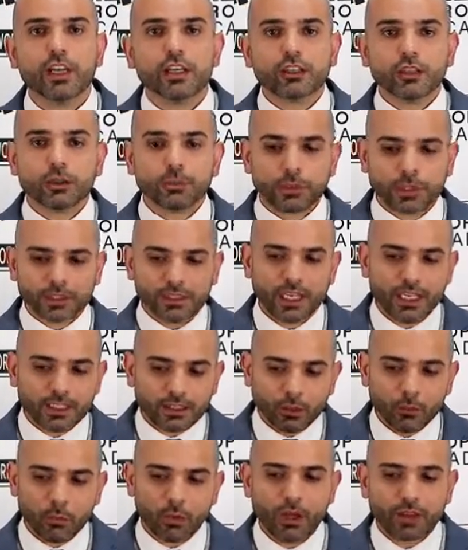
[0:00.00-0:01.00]
To protect
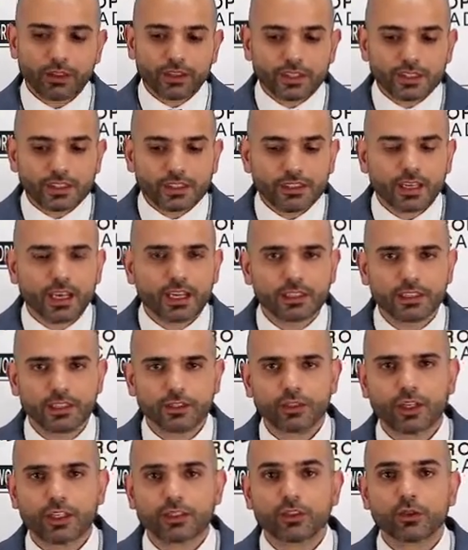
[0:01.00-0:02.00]
the wealth inside the
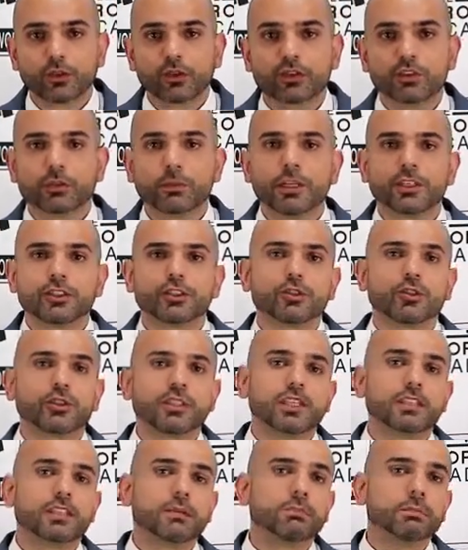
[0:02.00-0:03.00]
trust in order to make sure
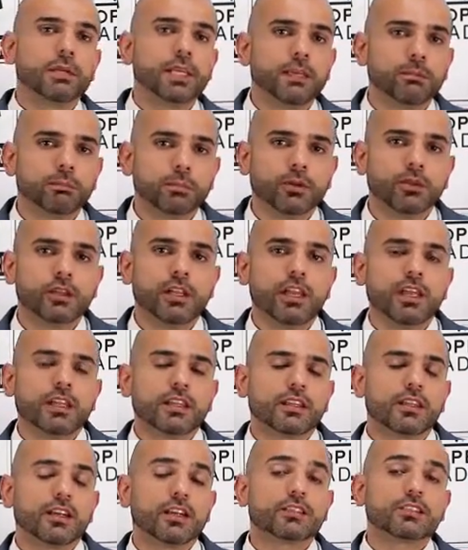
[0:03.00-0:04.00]
that the people
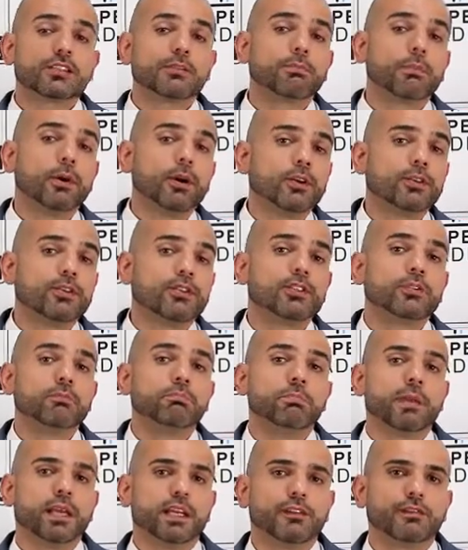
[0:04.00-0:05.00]
that are supposed to
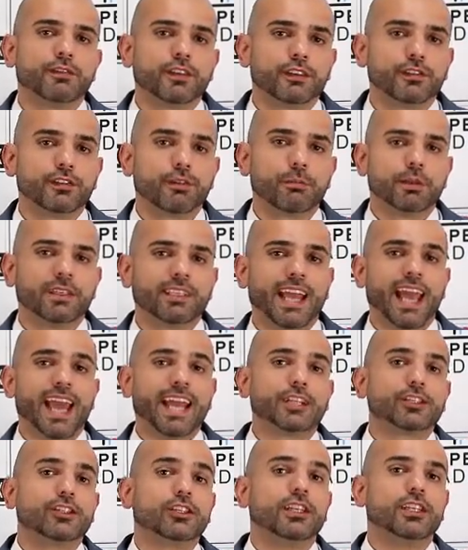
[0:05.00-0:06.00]
benefit from it
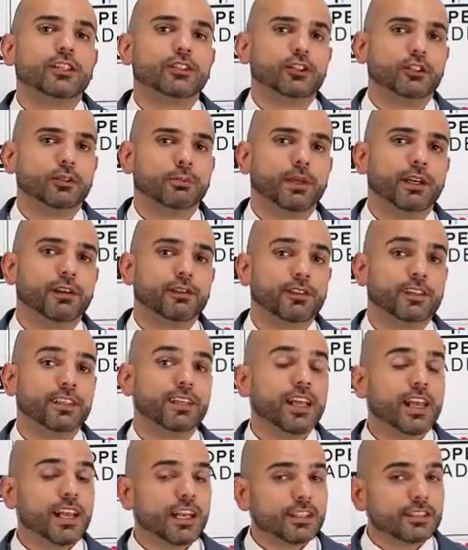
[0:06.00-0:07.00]
actually do benefit.
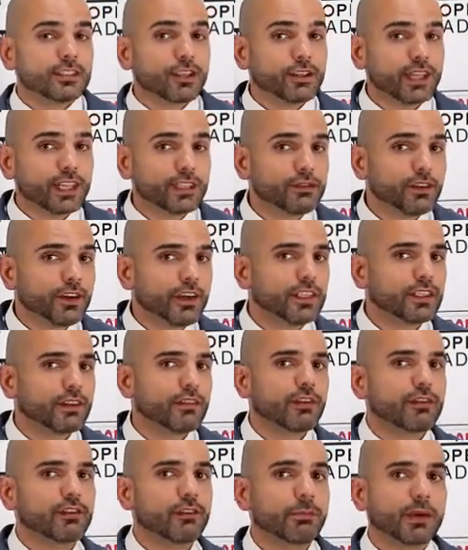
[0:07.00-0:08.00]
So that's very
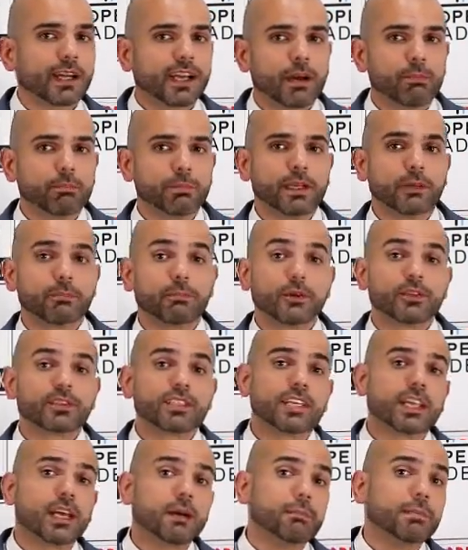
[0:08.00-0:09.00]
different from a company, because a
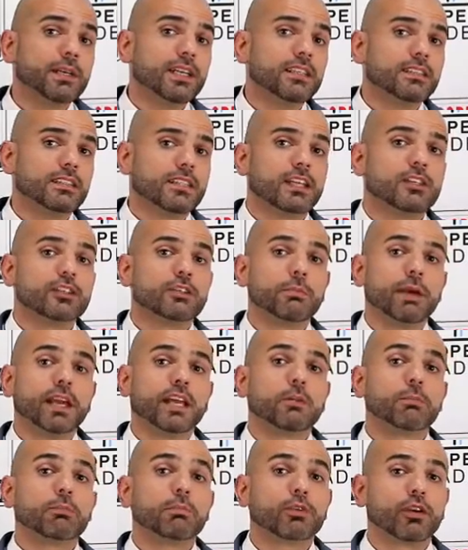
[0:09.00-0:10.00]
company is there to
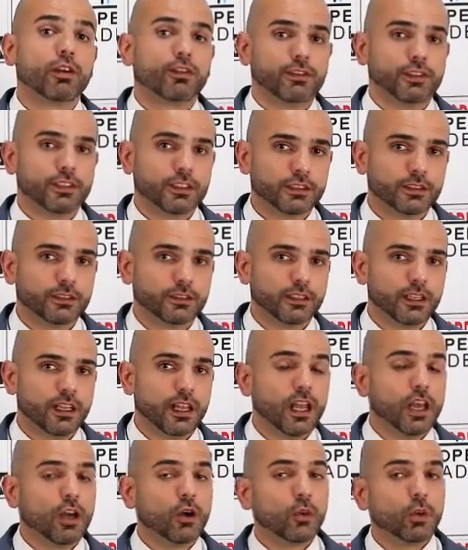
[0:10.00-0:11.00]
make profit,
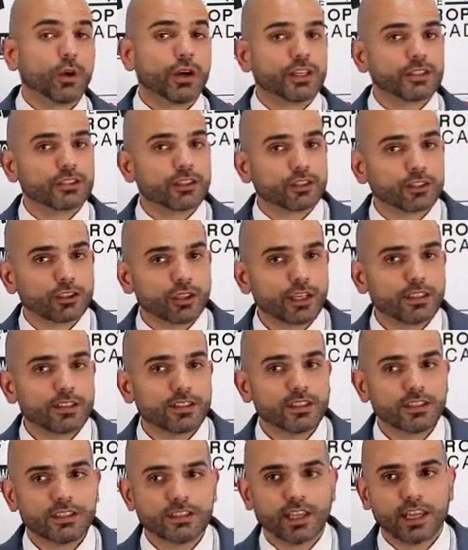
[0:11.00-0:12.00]
whereas a trust
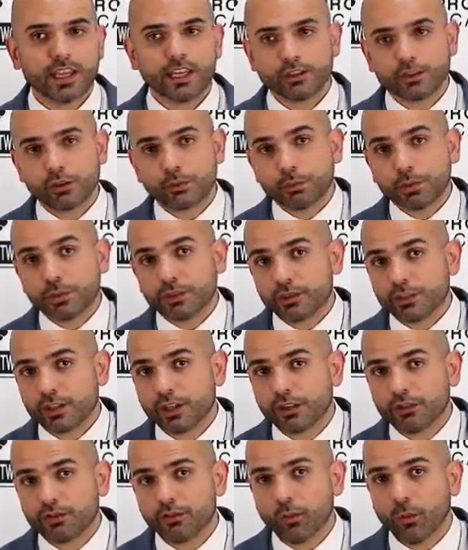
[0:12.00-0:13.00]
is there to
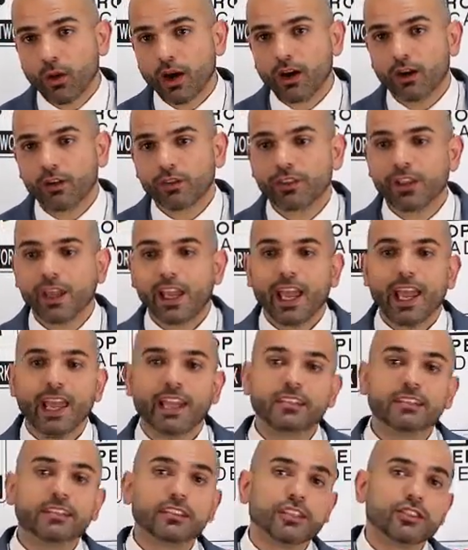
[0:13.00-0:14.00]
preserve wealth
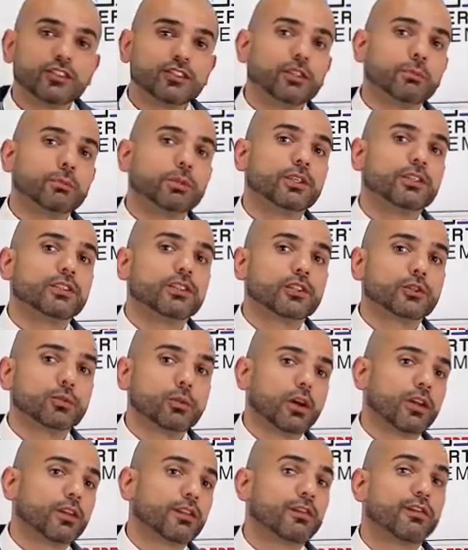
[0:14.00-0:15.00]
and distribute this
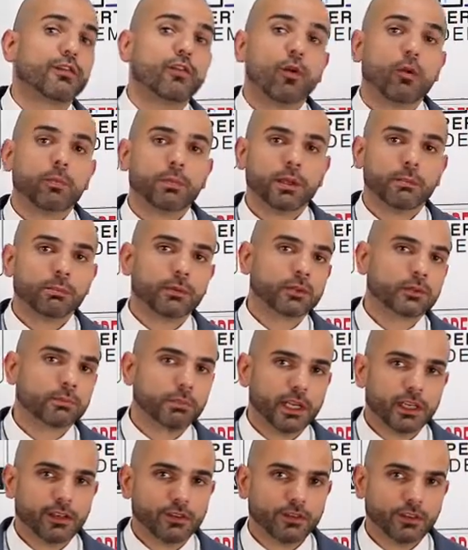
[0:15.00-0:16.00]
wealth for people's
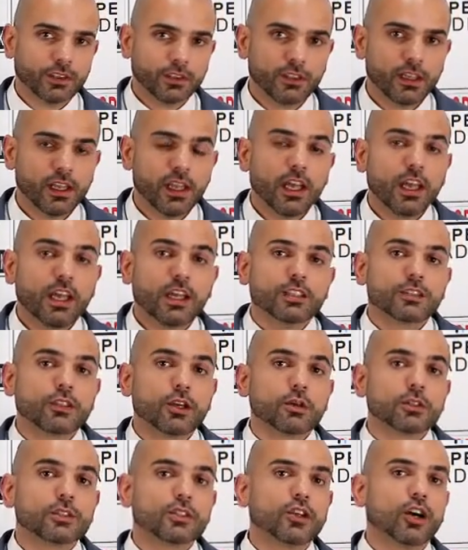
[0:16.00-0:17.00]
benefit.
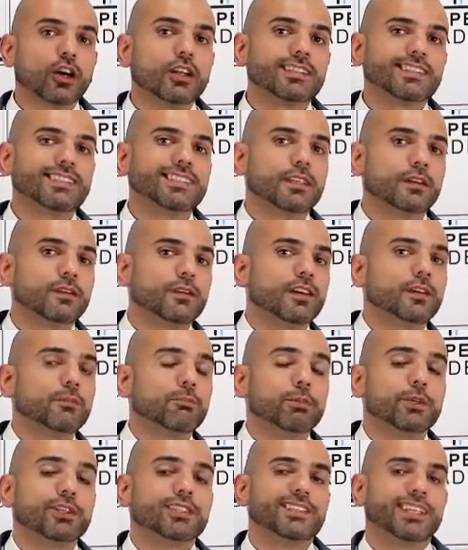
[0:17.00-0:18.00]
So it's got different
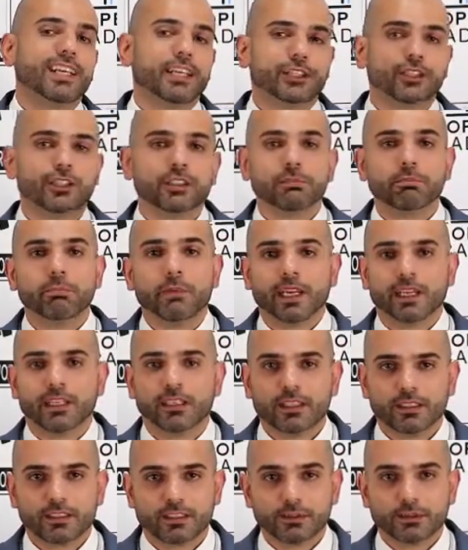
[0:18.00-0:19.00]
protection
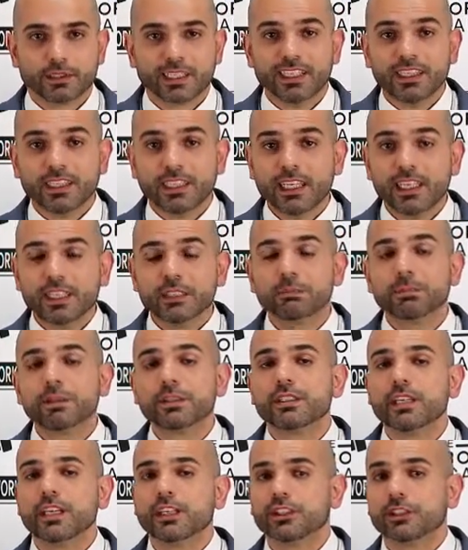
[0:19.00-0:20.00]
mechanisms, and these
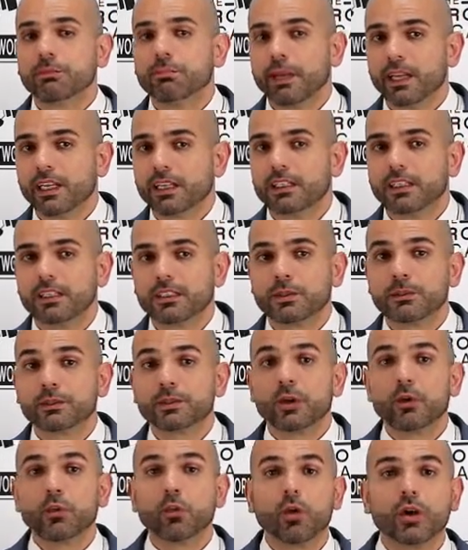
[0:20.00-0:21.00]
protection mechanisms
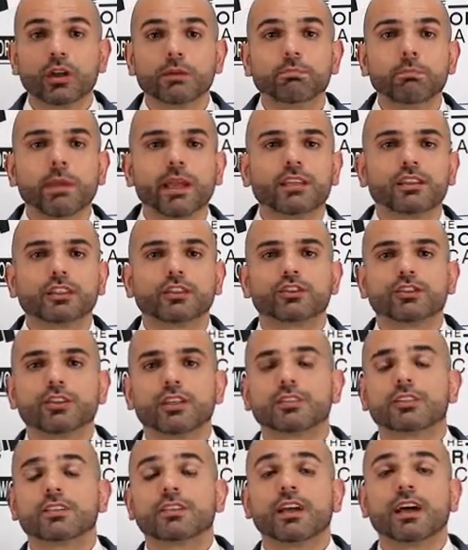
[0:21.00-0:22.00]
are what make the
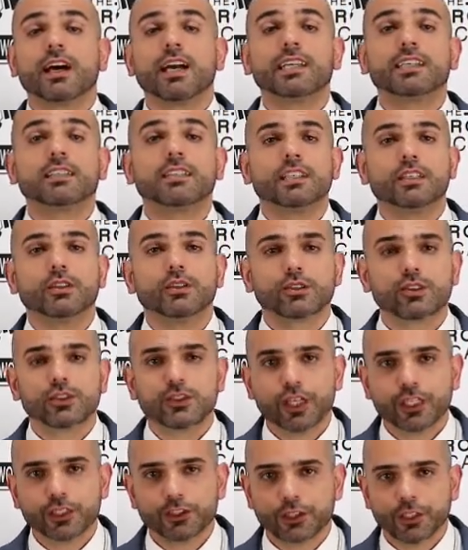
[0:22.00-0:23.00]
trust the ideal
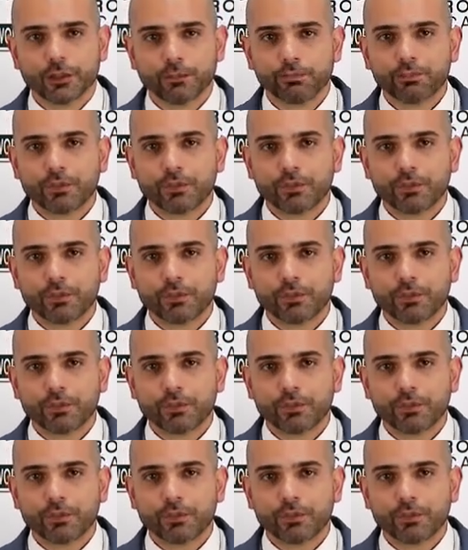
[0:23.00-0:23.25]
structure.